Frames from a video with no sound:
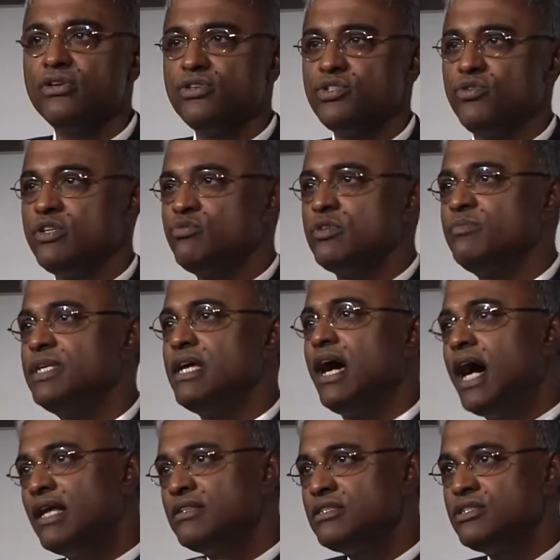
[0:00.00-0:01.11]
So it would be
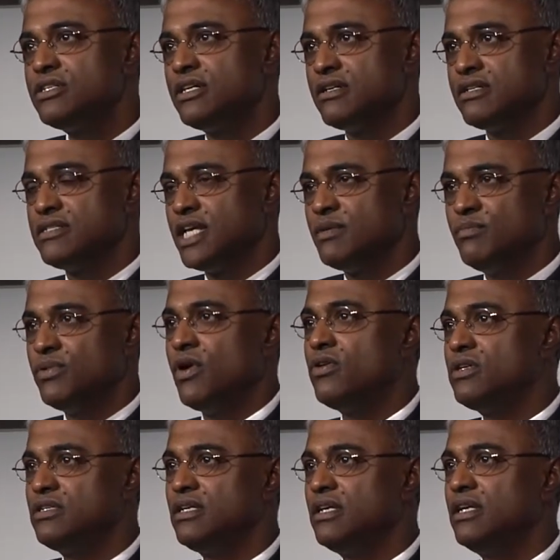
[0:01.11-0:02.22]
other drugs that
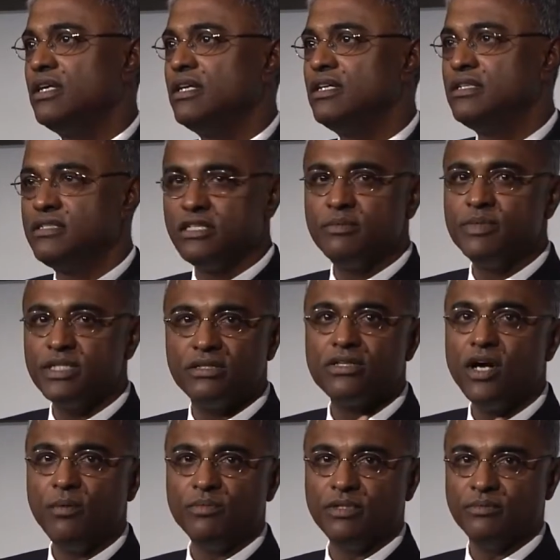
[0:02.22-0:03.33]
block terminal
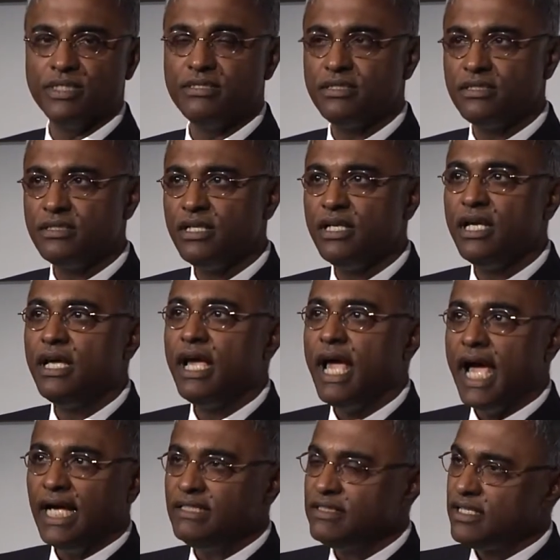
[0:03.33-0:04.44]
complement.
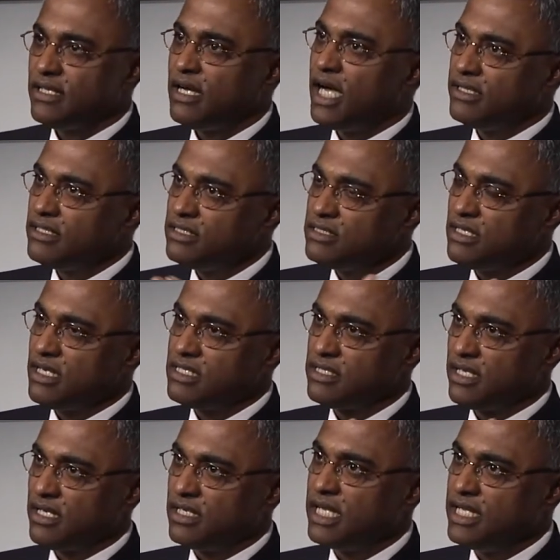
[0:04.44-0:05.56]
And there are other drugs
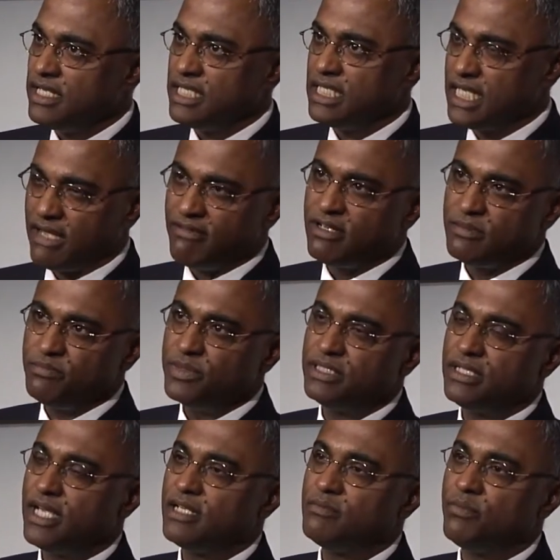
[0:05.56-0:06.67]
that are in
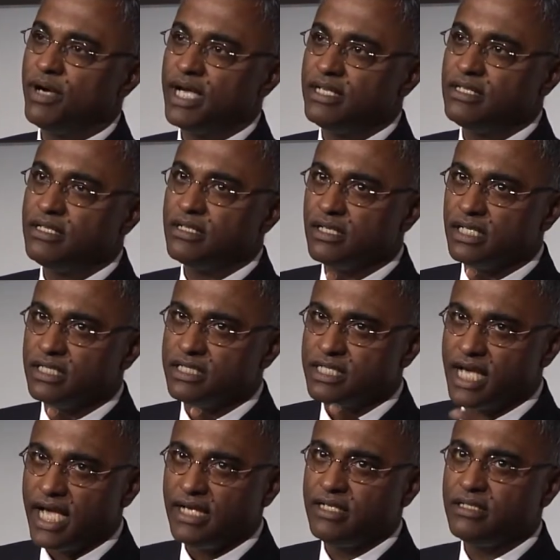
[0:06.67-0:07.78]
development that might
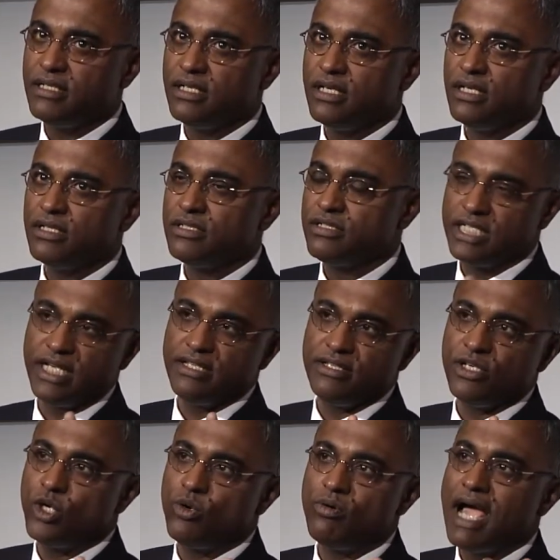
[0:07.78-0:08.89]
attack, say, the
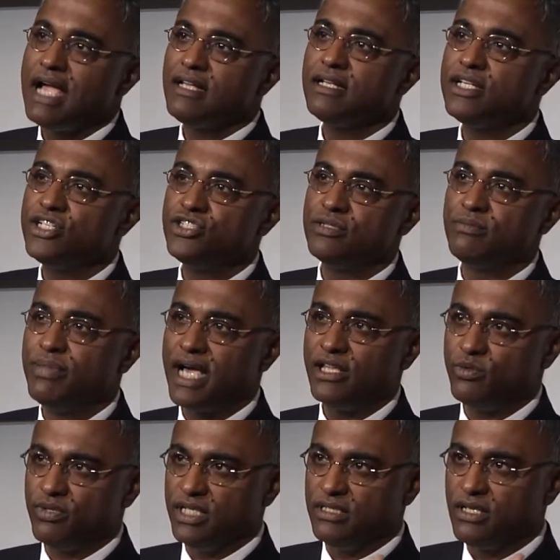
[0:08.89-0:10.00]
coagulation
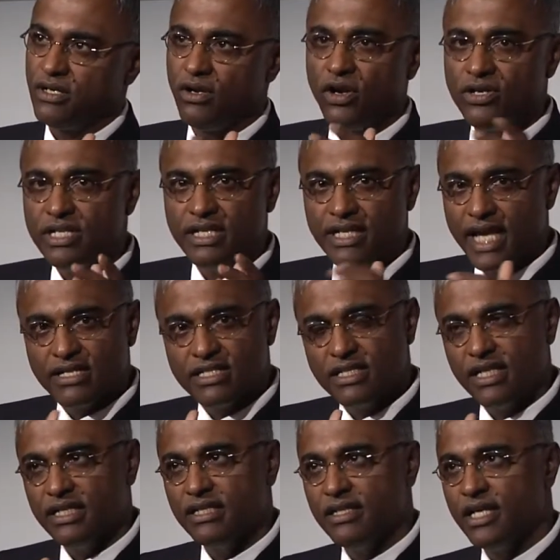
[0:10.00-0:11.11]
pathway, the clotting
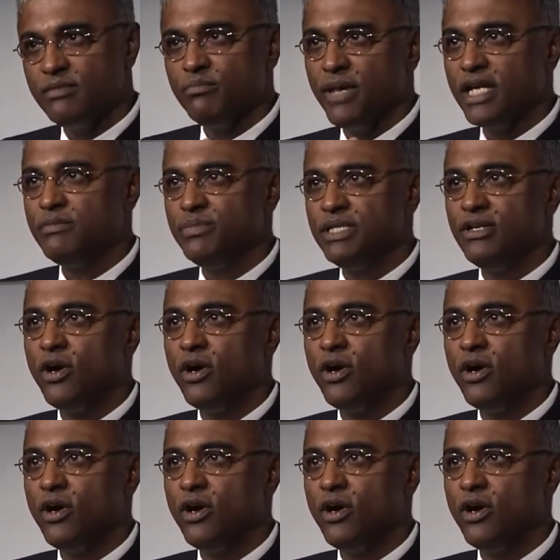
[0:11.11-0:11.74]
cascade, that might be